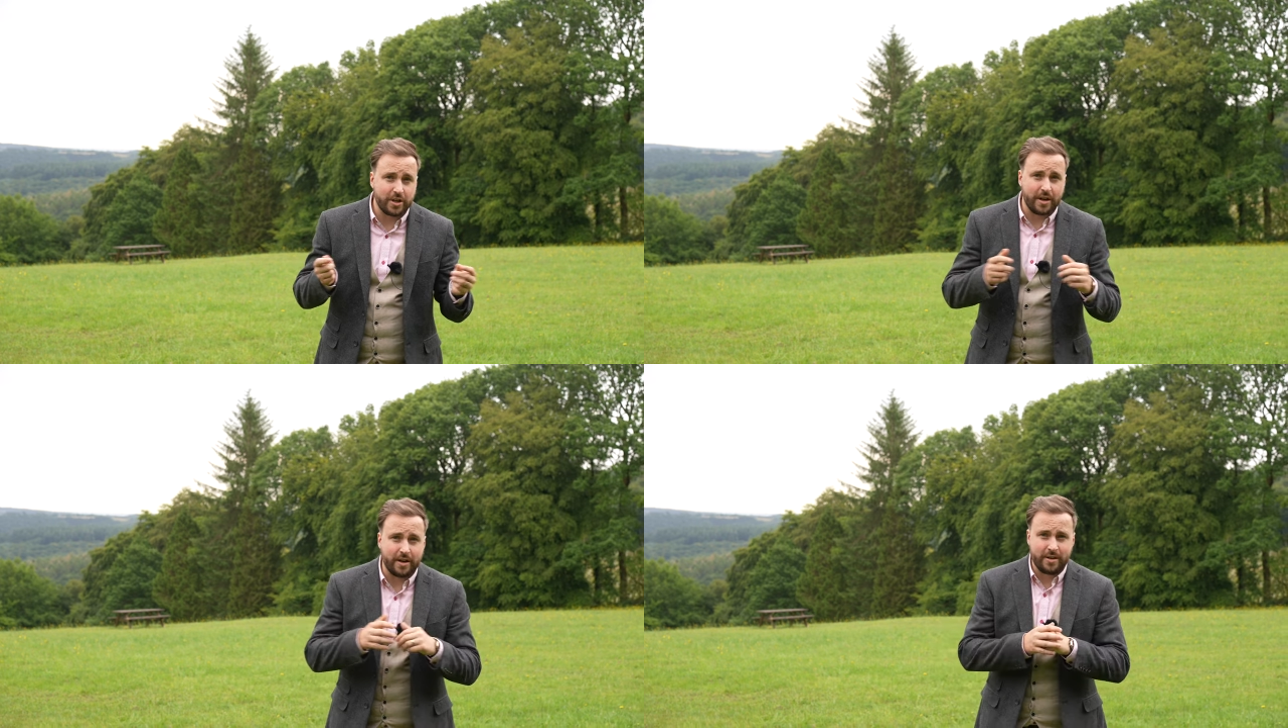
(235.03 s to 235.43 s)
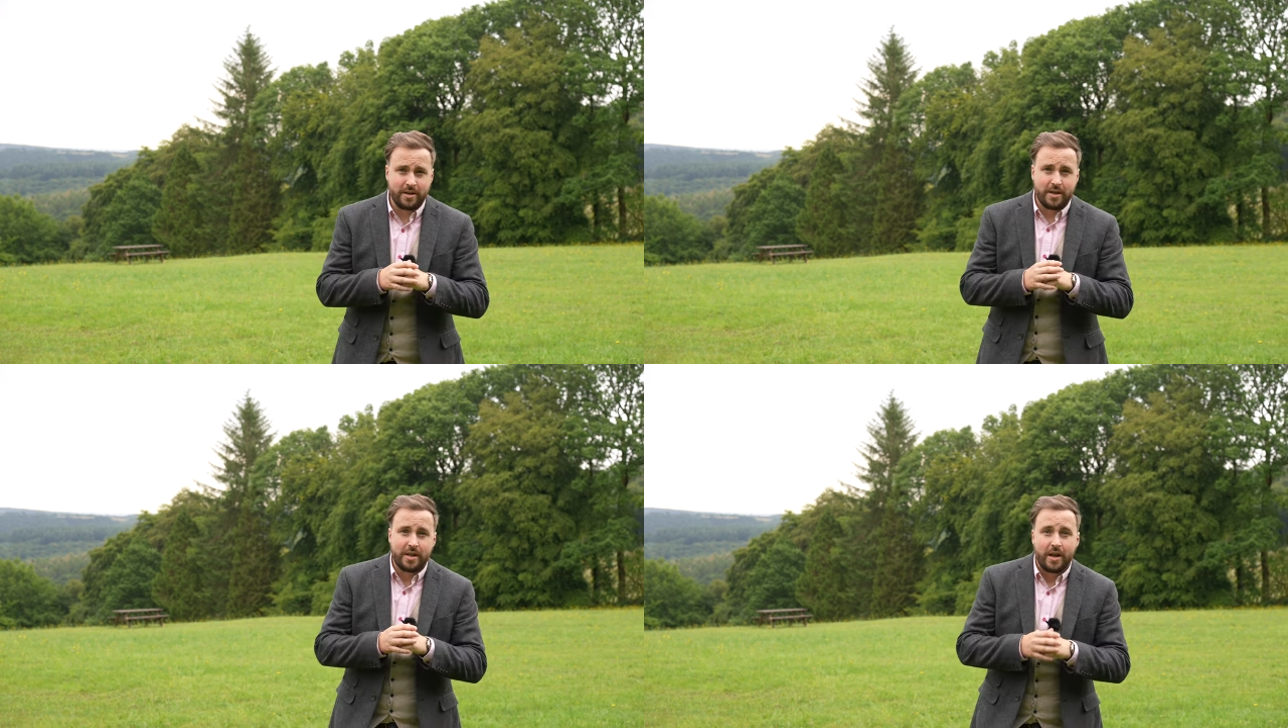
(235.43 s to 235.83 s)
year,
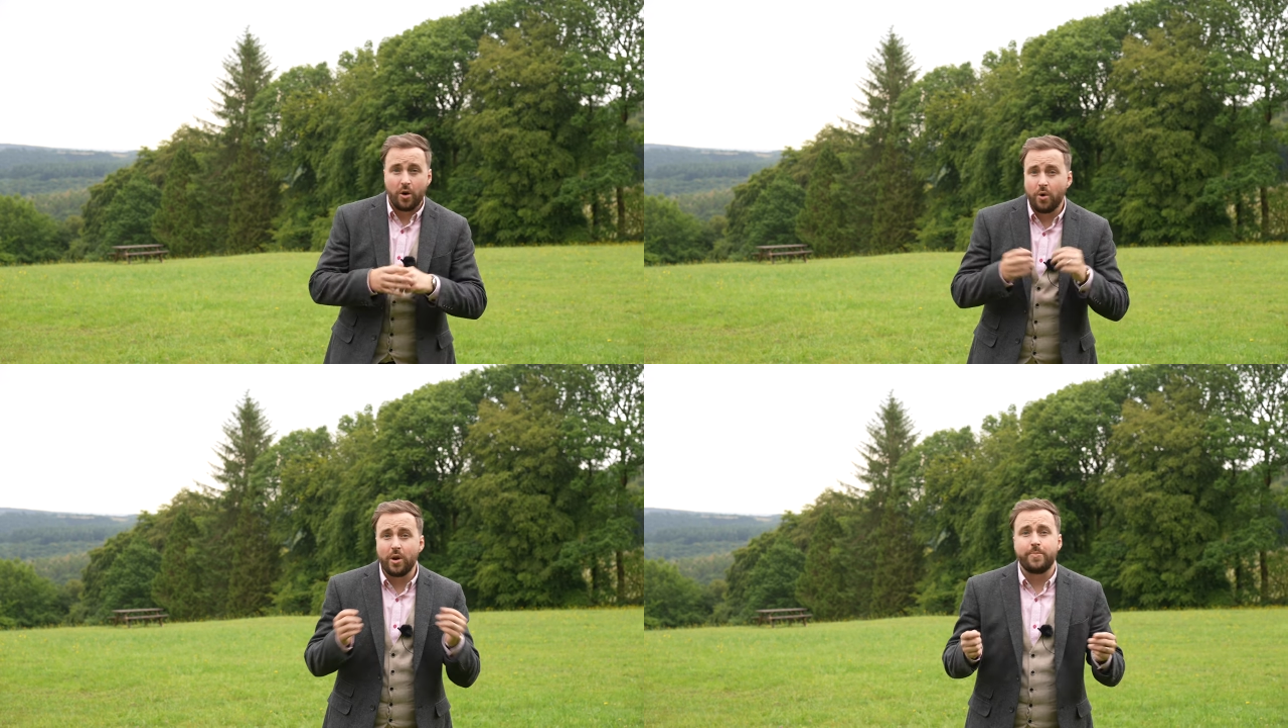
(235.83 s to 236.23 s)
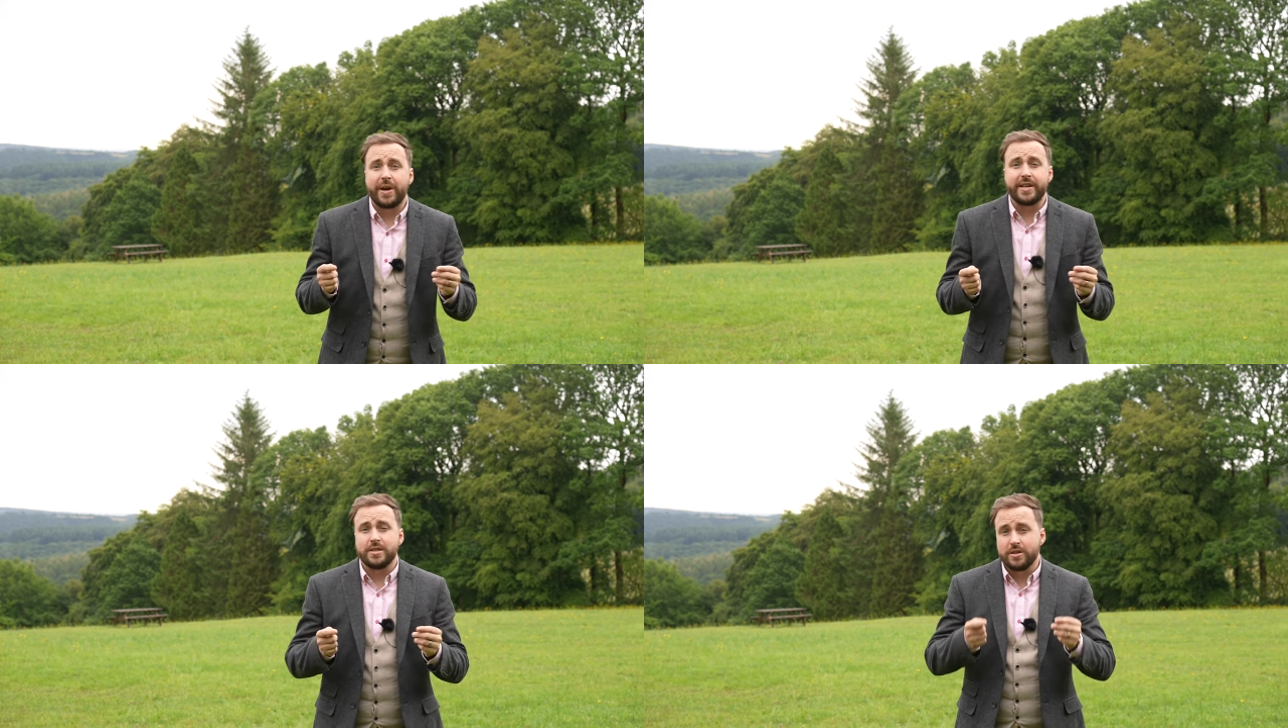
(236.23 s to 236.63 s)
all a
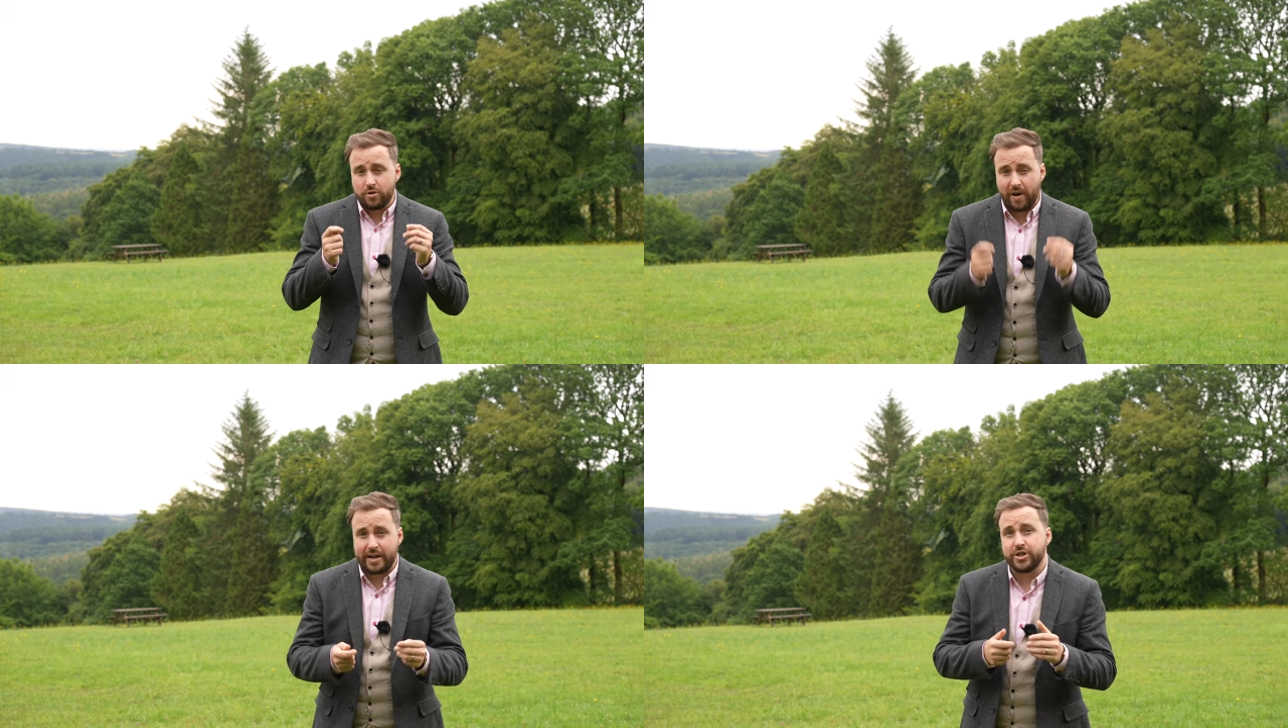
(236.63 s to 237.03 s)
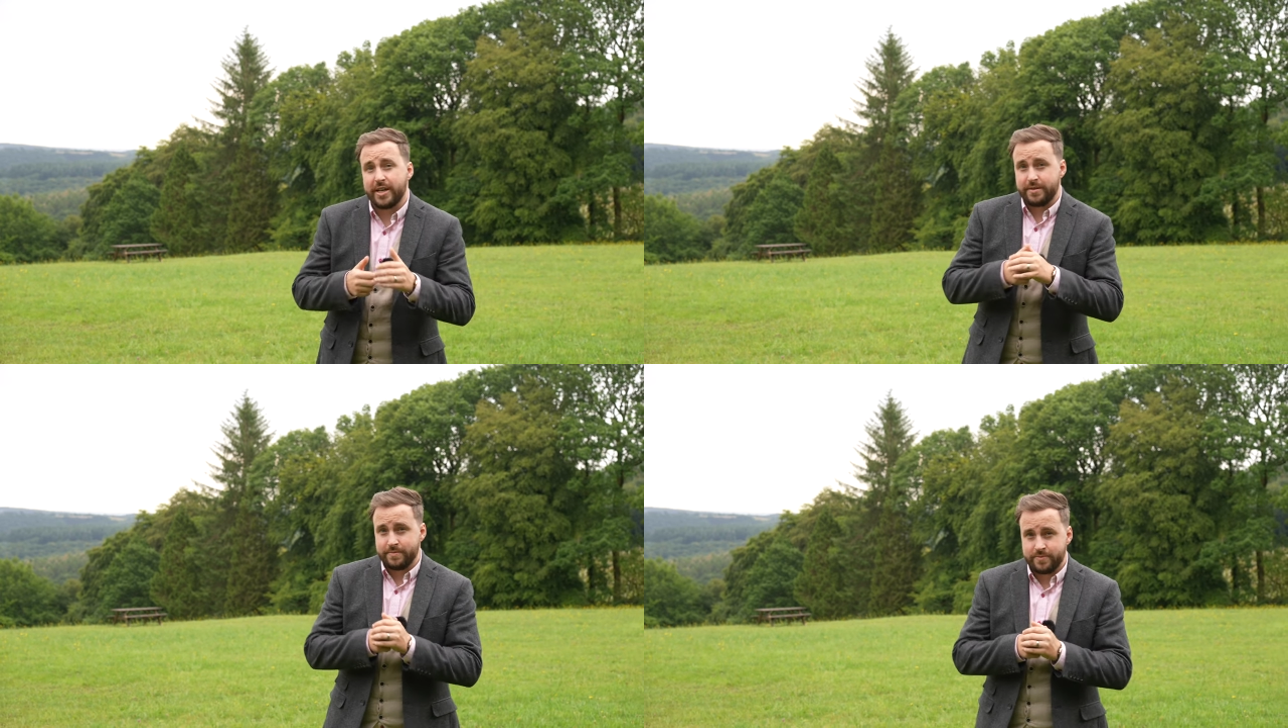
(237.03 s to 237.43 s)
bit gradually.